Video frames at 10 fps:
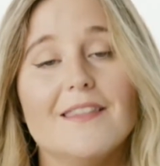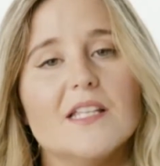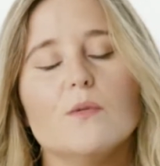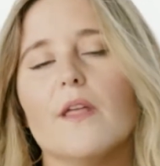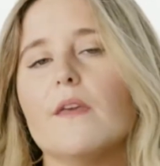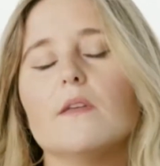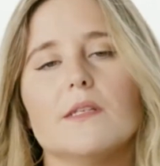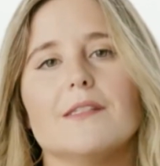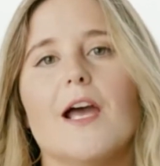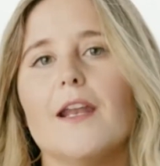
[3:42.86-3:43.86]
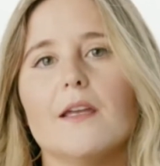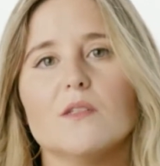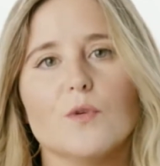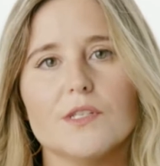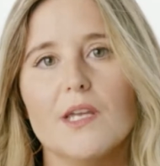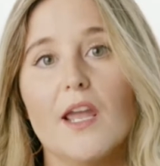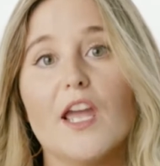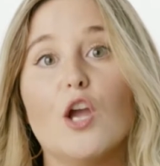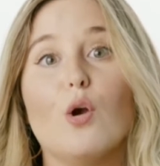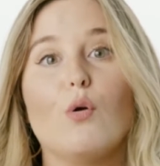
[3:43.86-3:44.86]
And that's what I think is exciting is we're
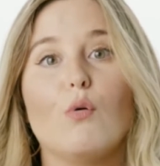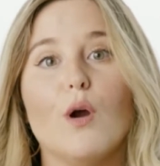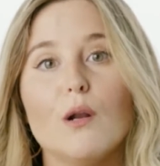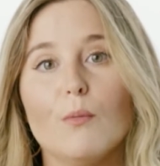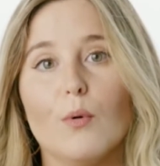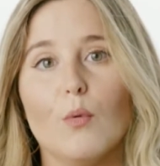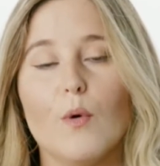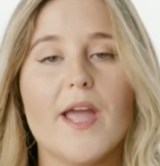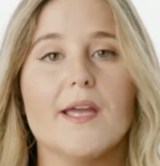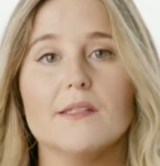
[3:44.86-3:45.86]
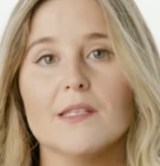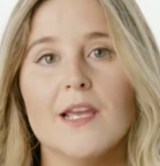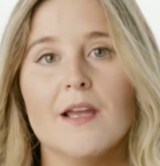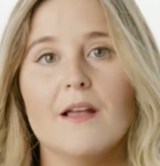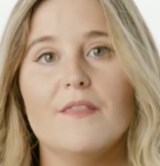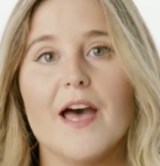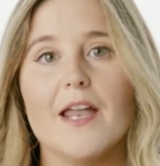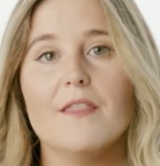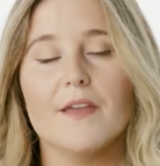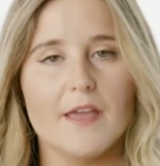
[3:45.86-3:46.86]
seeing incredible ways
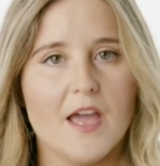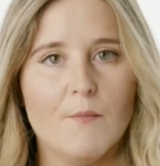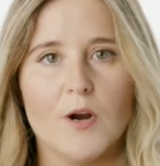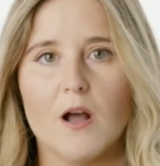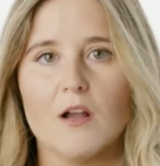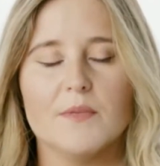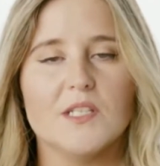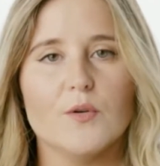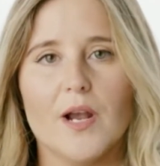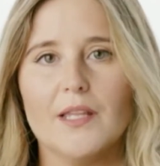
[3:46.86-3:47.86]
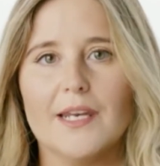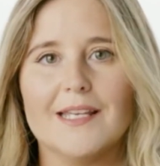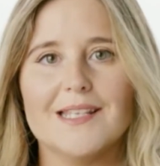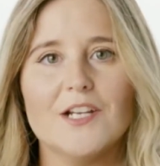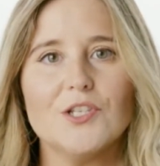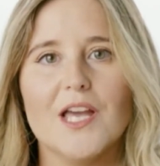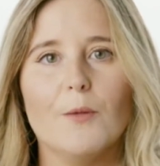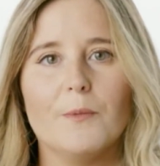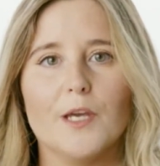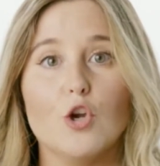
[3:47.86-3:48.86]
that the camera and augmented reality is actually
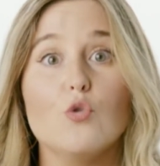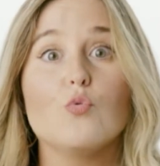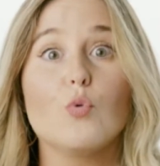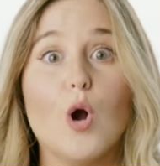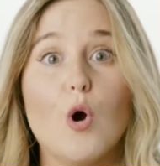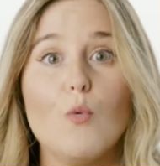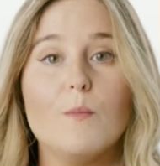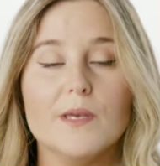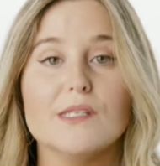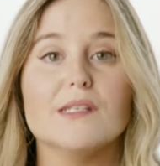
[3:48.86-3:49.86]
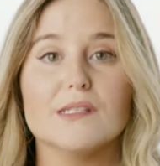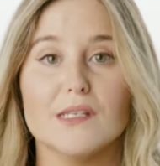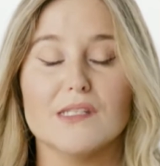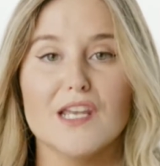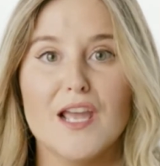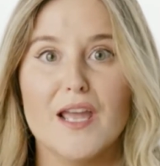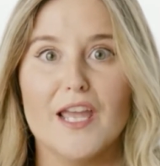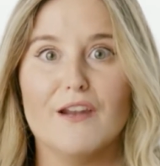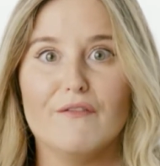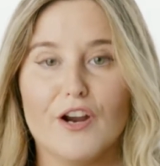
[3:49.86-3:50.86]
helping grow businesses
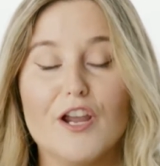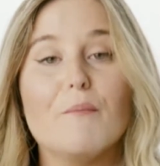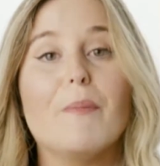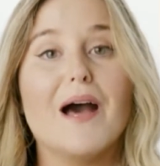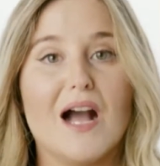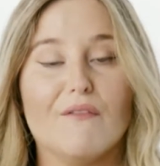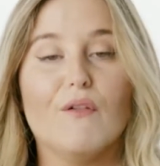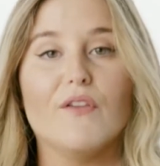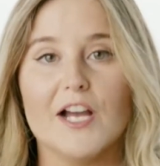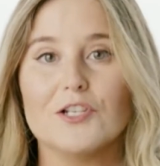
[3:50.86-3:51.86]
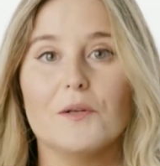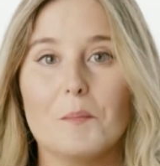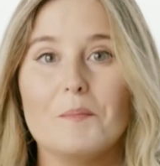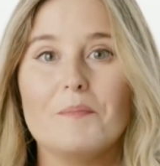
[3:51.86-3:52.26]
in a very impactful fashion.